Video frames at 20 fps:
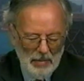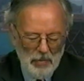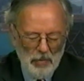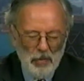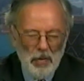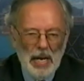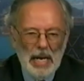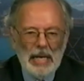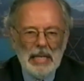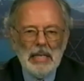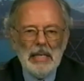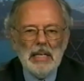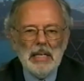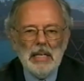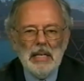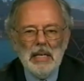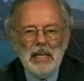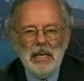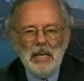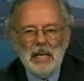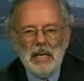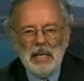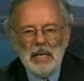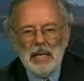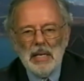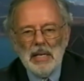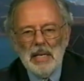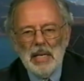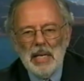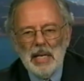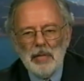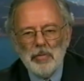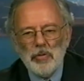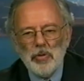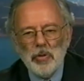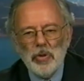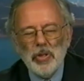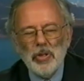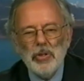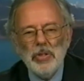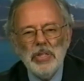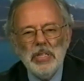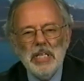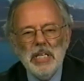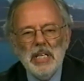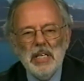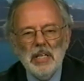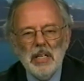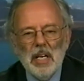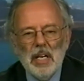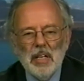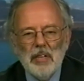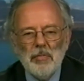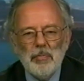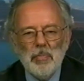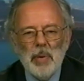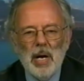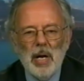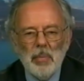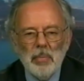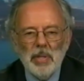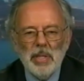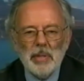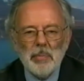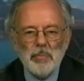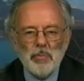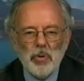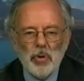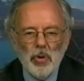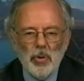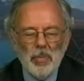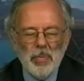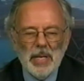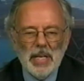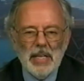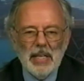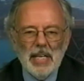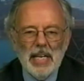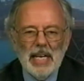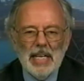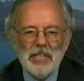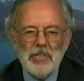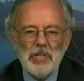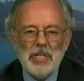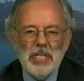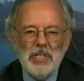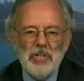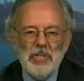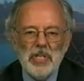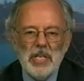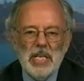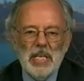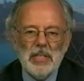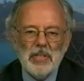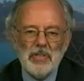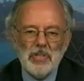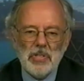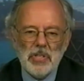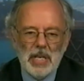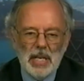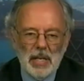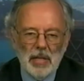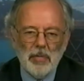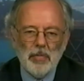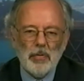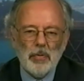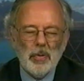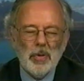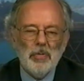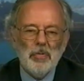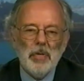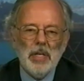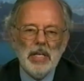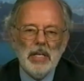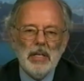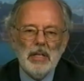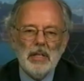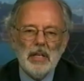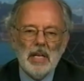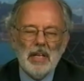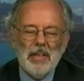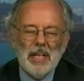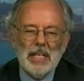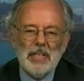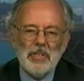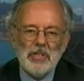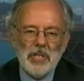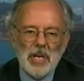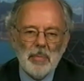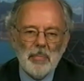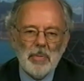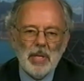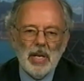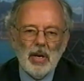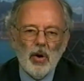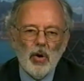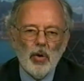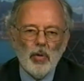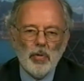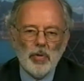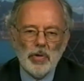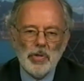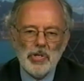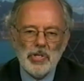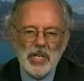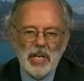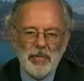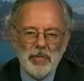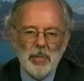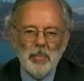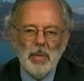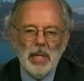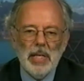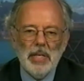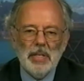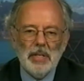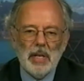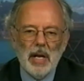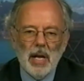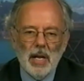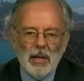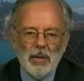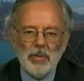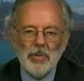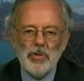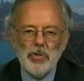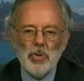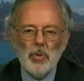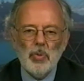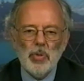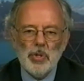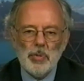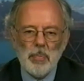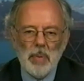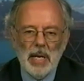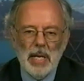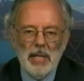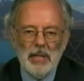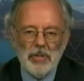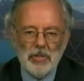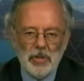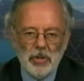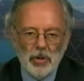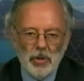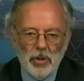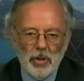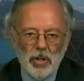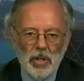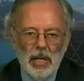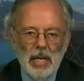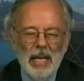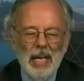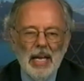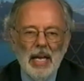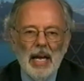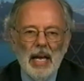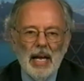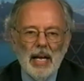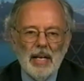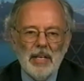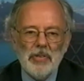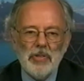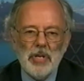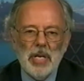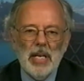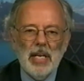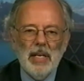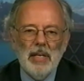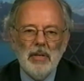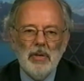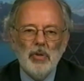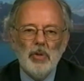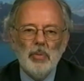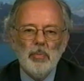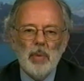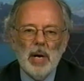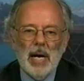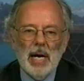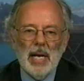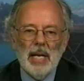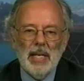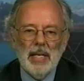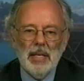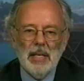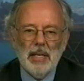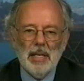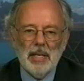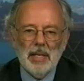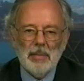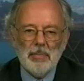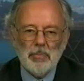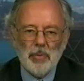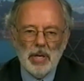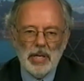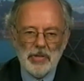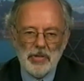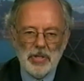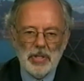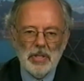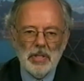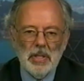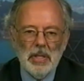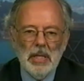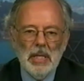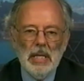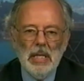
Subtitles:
finally, after a good deal of public probing, the SEC itself revealed that something over $7 million was paid to her as a goodbye present.